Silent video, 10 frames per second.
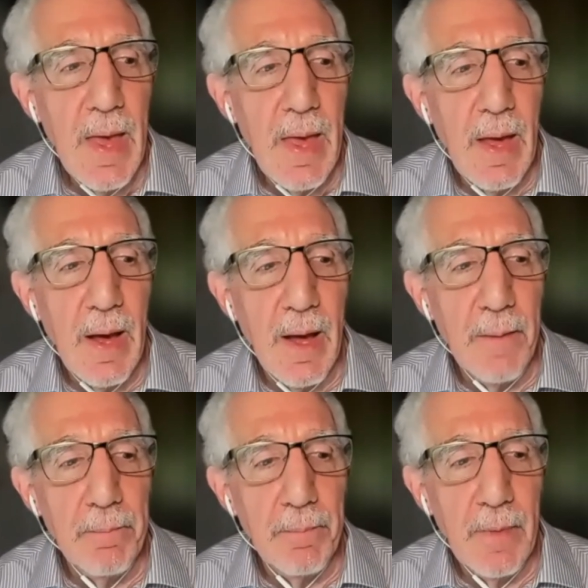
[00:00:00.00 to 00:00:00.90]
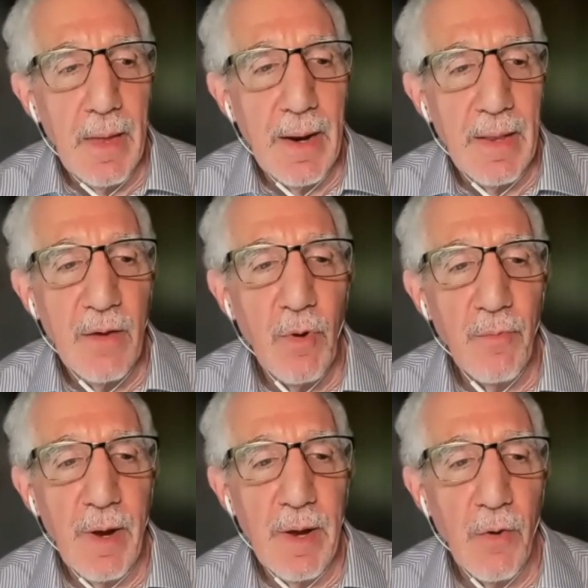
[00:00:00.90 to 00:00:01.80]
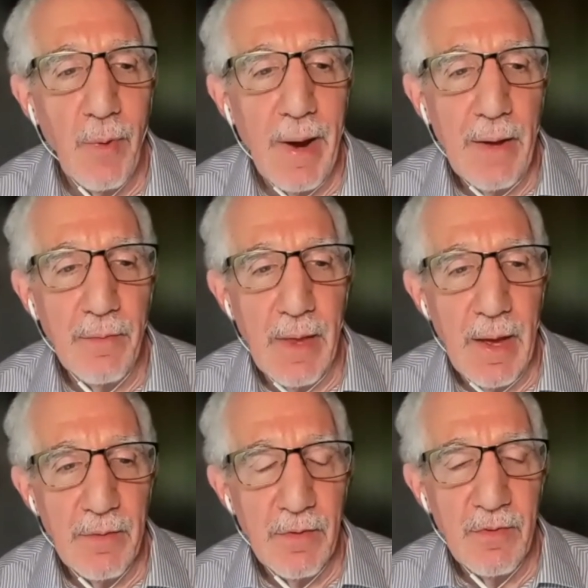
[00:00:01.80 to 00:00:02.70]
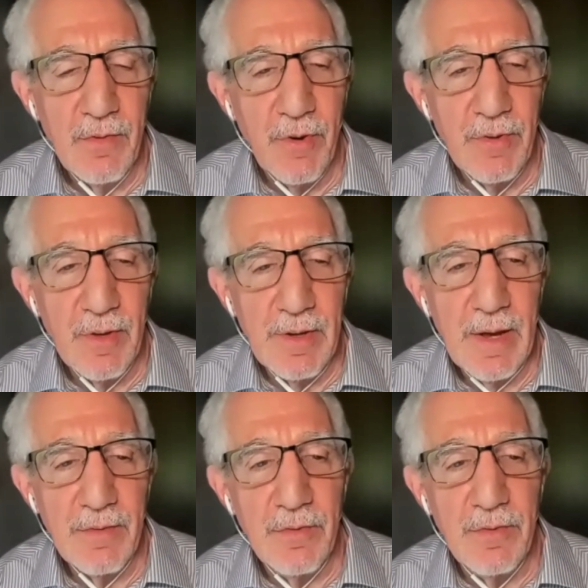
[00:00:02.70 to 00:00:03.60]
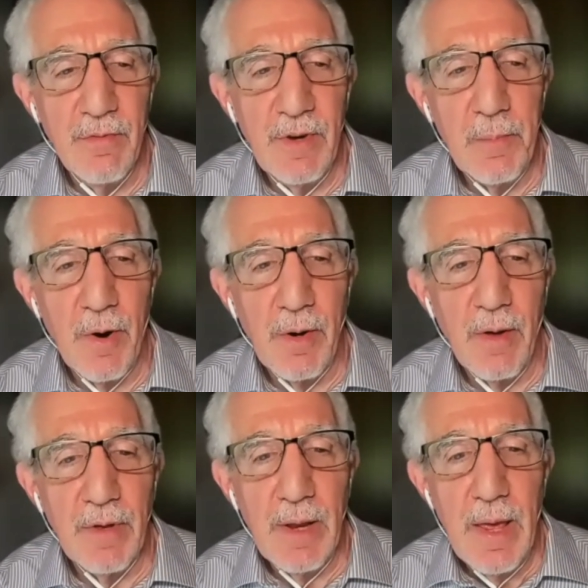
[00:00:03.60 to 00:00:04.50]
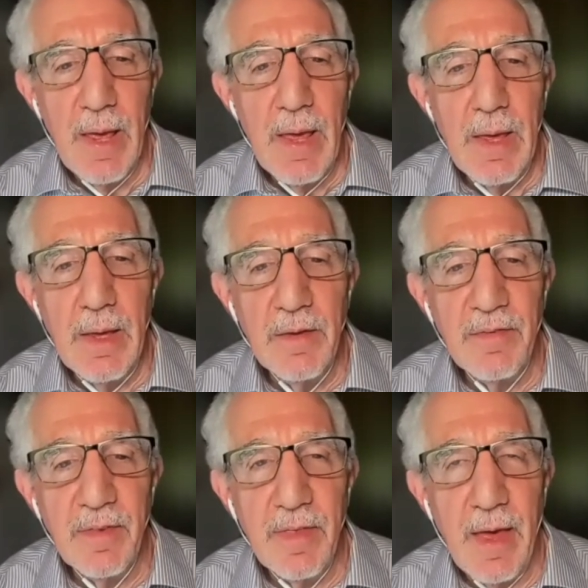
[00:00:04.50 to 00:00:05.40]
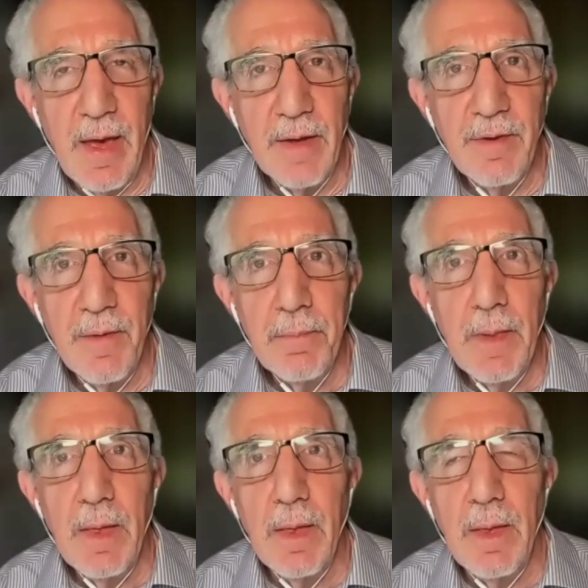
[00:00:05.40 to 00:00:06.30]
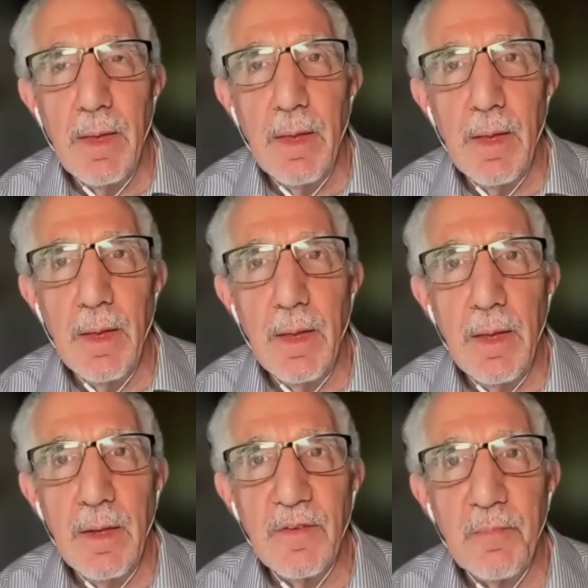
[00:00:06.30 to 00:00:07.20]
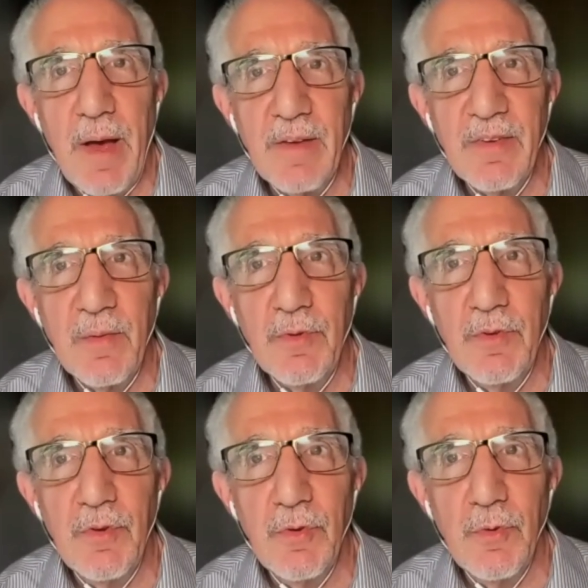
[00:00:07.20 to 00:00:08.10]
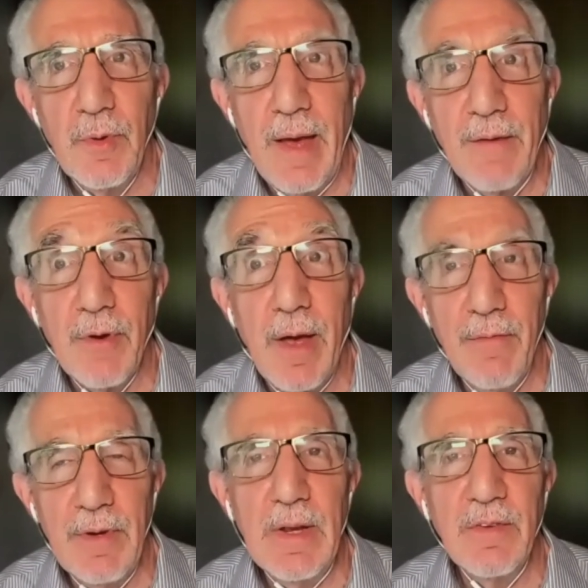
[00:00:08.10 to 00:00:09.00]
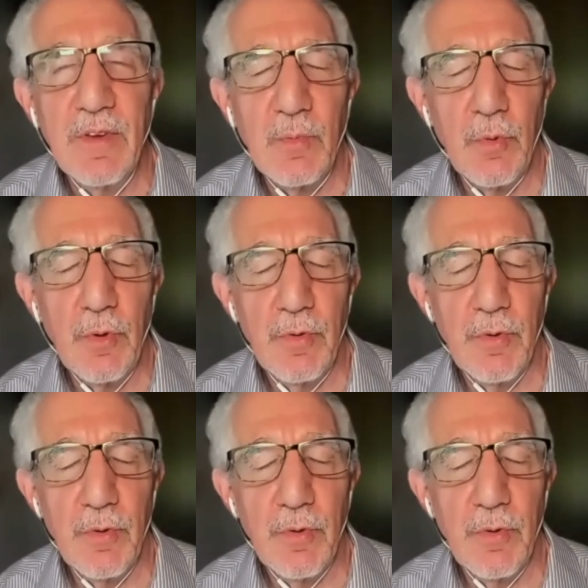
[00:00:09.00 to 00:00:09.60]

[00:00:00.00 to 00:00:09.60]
And I think one way around that, just to focus on the exclusivity part of it, is that it's possible to, after having these exploratory